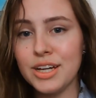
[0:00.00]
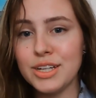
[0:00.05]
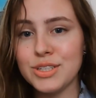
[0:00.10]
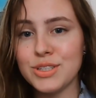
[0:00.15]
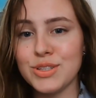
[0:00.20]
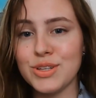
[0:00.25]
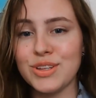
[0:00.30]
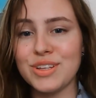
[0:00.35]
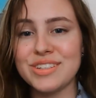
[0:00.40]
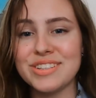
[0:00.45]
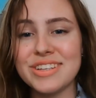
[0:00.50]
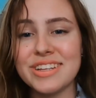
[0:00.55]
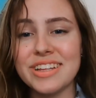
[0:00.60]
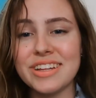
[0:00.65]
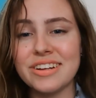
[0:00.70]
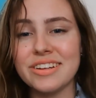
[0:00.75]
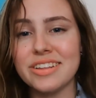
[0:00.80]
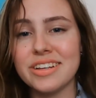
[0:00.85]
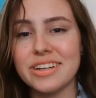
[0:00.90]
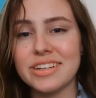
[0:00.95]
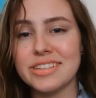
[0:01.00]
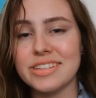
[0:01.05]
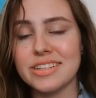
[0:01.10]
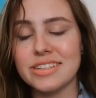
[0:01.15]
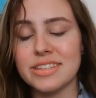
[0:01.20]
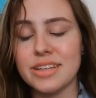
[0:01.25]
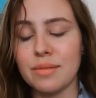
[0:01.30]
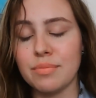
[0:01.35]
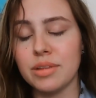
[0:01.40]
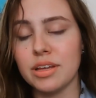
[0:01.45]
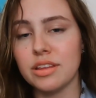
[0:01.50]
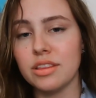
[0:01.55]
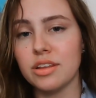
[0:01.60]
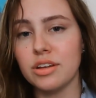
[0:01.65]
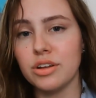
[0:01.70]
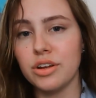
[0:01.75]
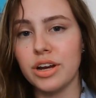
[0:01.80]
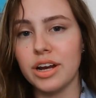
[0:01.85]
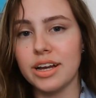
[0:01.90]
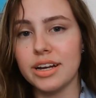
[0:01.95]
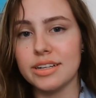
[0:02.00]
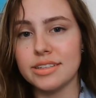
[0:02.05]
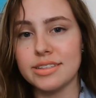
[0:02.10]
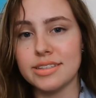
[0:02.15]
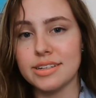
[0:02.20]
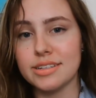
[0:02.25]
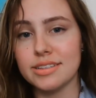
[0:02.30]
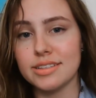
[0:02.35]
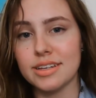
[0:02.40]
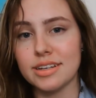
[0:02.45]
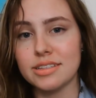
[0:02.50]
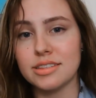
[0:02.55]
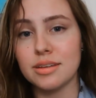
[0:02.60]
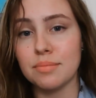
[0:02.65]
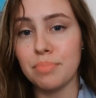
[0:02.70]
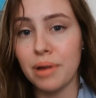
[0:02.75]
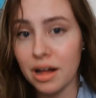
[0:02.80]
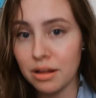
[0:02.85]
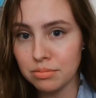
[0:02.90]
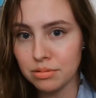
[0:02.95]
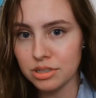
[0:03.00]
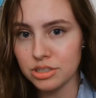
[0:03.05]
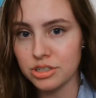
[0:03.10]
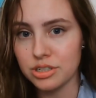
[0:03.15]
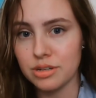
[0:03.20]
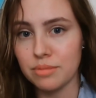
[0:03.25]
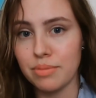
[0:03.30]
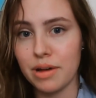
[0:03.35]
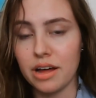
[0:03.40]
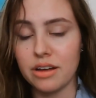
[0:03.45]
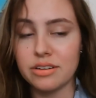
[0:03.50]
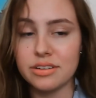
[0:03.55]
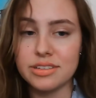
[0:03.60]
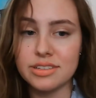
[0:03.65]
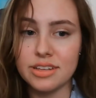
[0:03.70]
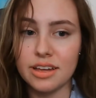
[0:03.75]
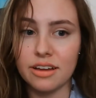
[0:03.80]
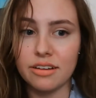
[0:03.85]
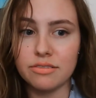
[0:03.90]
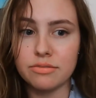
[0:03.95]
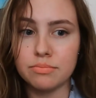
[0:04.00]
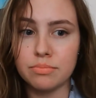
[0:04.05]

So this clearly isn't something the United States likes to publish about itself,